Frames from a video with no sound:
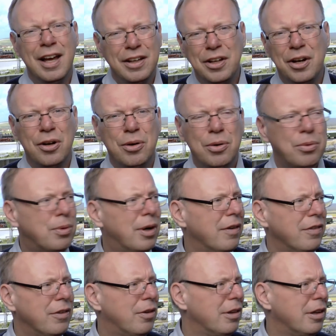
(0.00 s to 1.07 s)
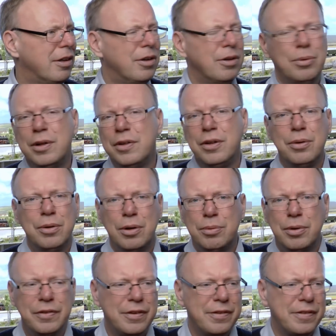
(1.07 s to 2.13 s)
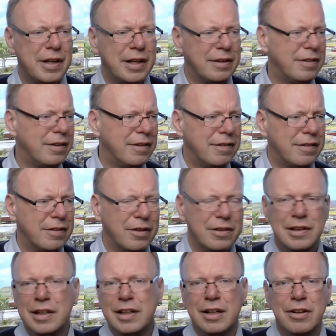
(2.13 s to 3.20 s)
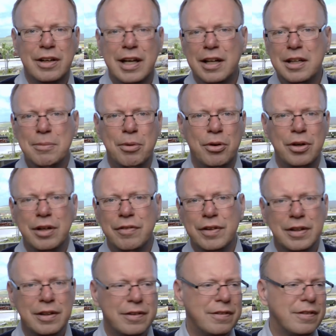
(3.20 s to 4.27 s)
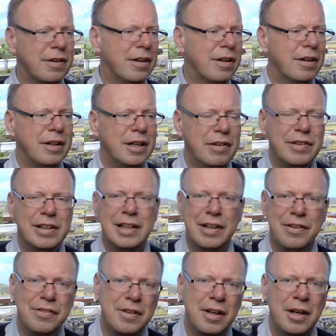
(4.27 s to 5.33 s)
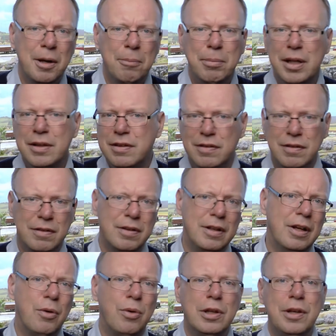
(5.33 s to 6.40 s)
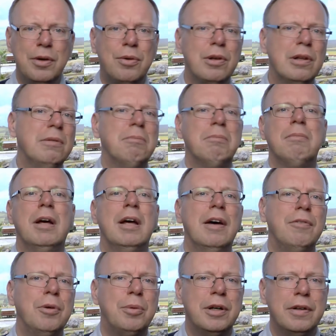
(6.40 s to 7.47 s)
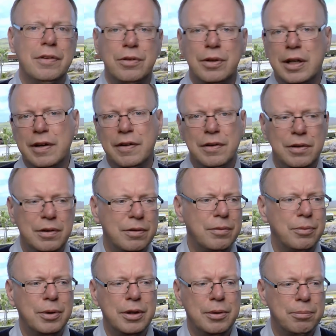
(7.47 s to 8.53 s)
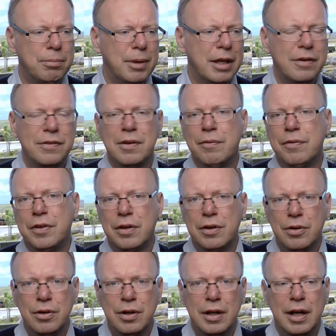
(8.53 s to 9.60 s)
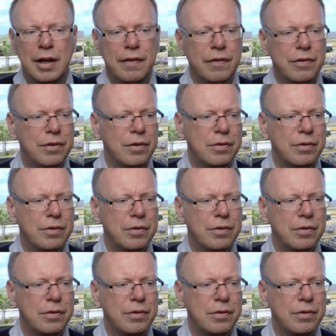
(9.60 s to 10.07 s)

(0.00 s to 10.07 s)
you know, one dollar or one euro, what is that? It's not like a candy bar even. It's uh, even less. But all in all, everyone together, we make something good, and